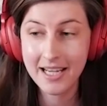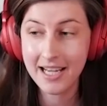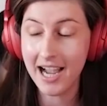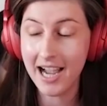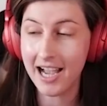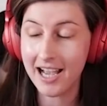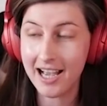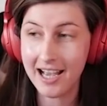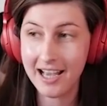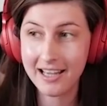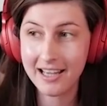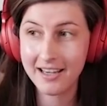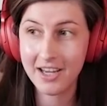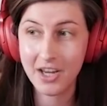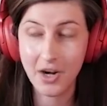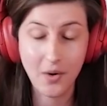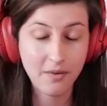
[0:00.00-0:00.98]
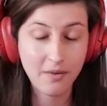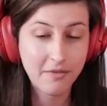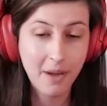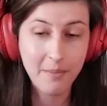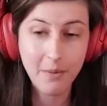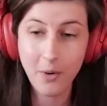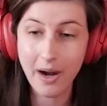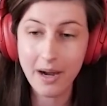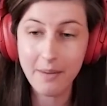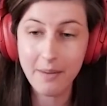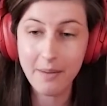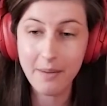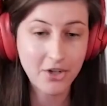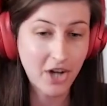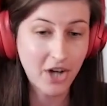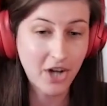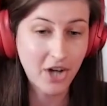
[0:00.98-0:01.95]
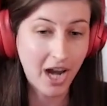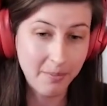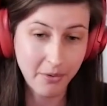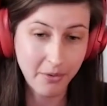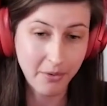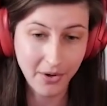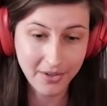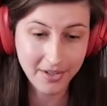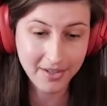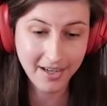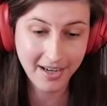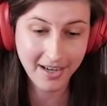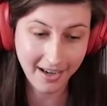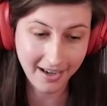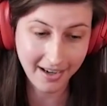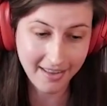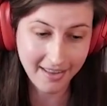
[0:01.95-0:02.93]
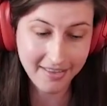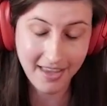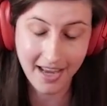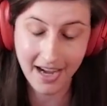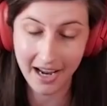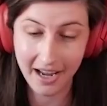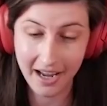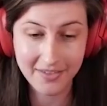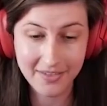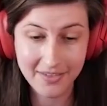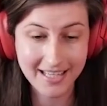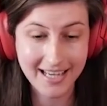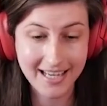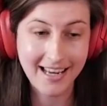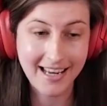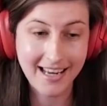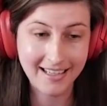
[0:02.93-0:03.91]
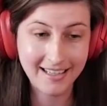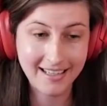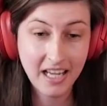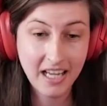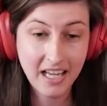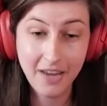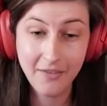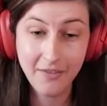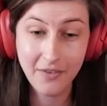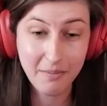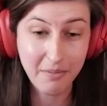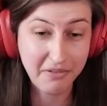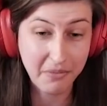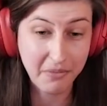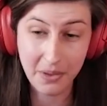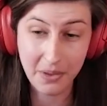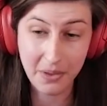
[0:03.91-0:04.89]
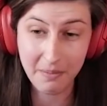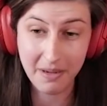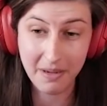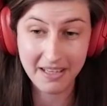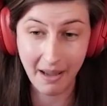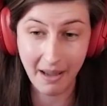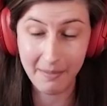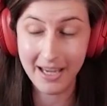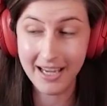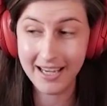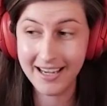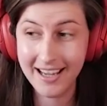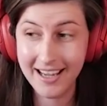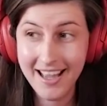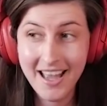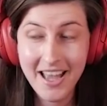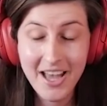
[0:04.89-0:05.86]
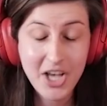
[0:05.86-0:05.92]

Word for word: uh, you know, February, March, April uh, that I have seen even before the pandemic.